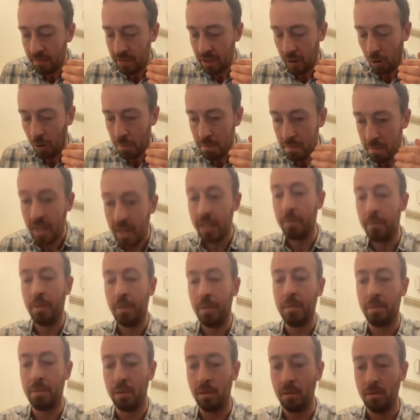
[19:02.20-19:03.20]
there are many
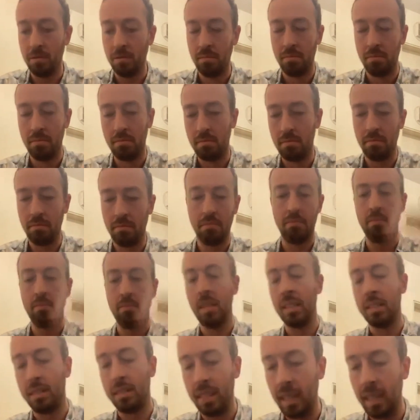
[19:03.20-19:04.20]
people,
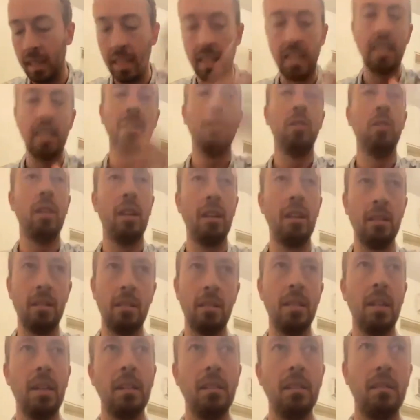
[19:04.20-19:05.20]
let's say, in the United
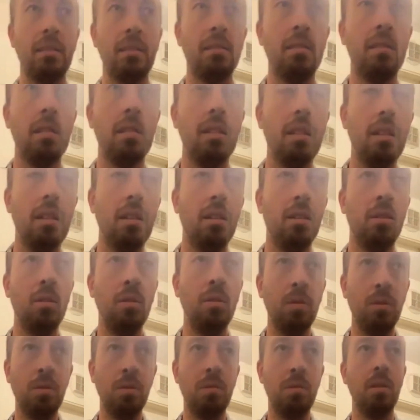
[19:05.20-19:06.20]
States
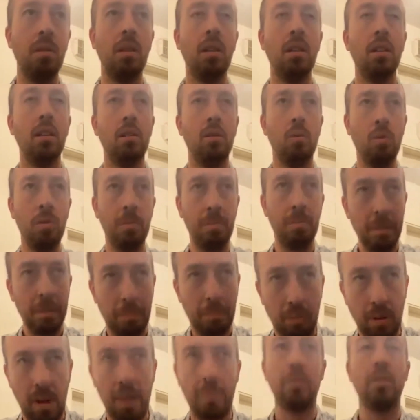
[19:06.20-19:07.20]
who would be
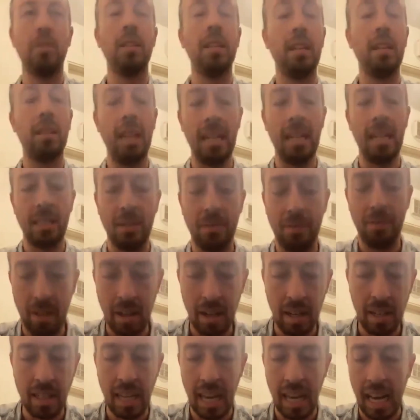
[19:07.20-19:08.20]
properly
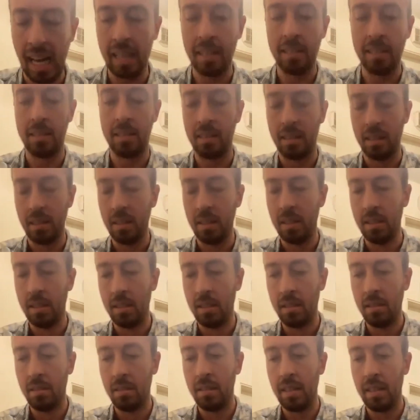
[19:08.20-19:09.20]
classified as
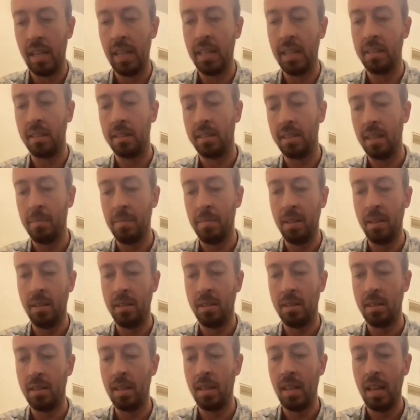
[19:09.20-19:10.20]

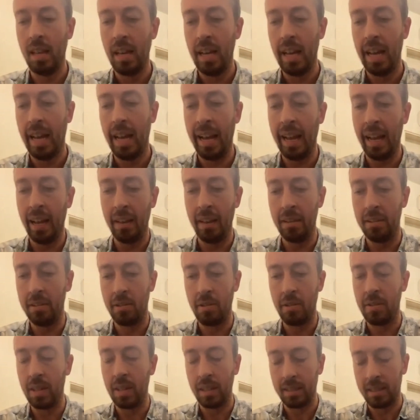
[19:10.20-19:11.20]
anti-Semites, and
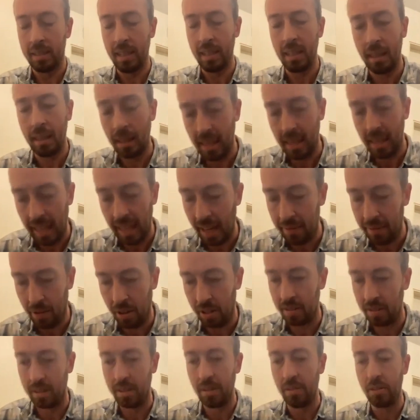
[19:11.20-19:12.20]
to the extent that they have
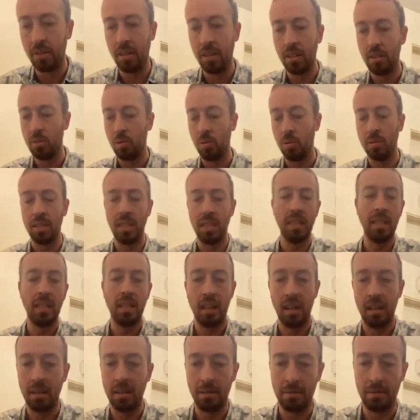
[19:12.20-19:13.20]
hostility towards any
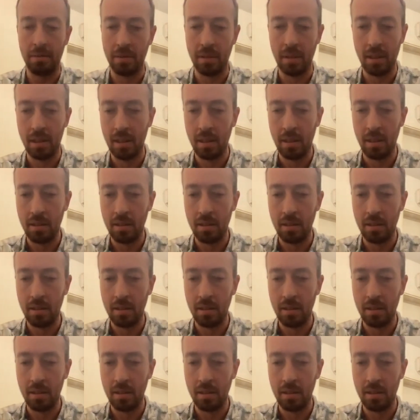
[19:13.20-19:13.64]
kind of